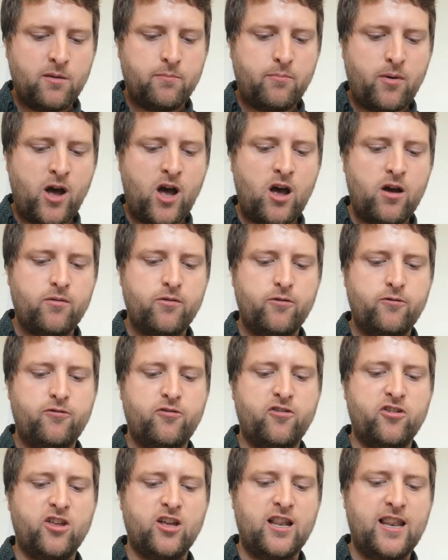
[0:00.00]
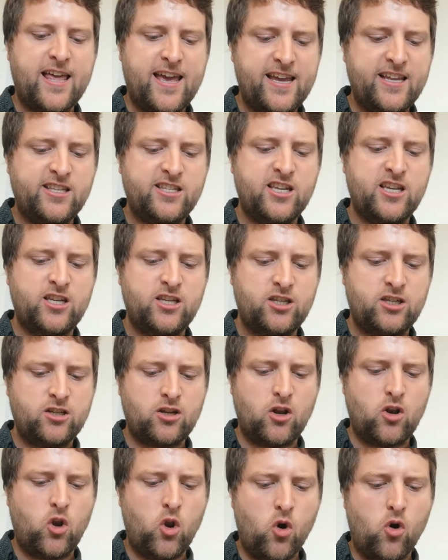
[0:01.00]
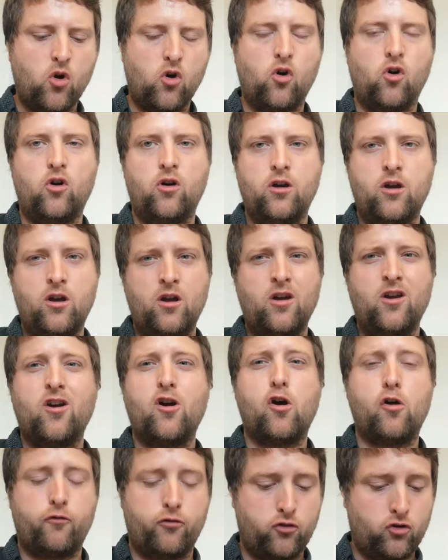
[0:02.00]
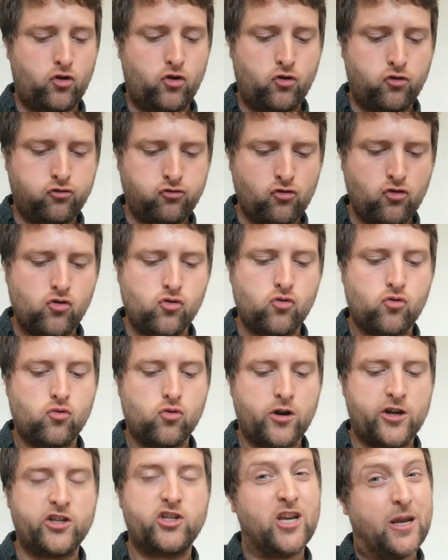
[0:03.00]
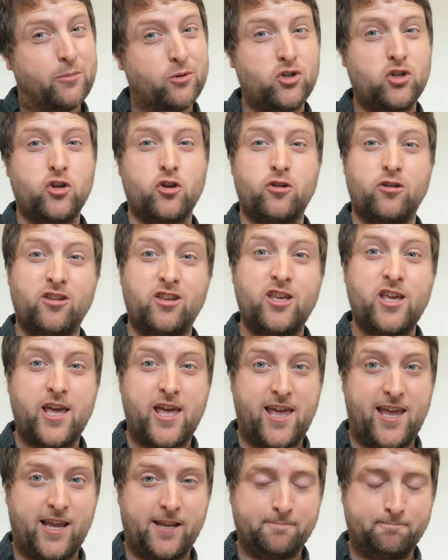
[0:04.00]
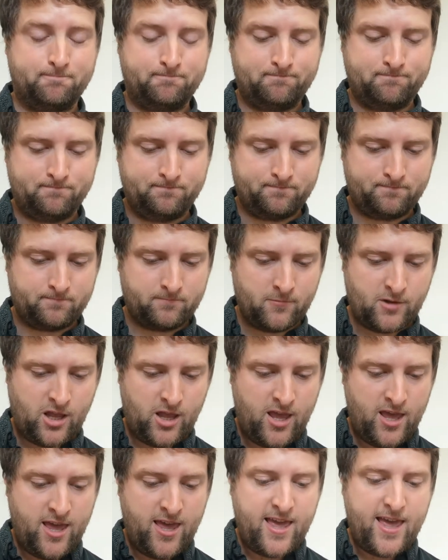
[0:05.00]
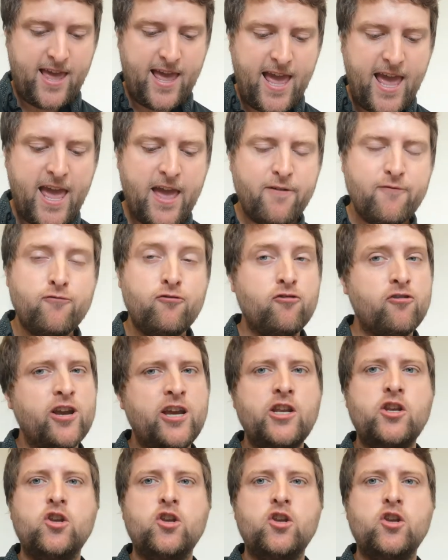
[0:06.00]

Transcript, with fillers: but for the latest law of the cruel Egyptian king. Every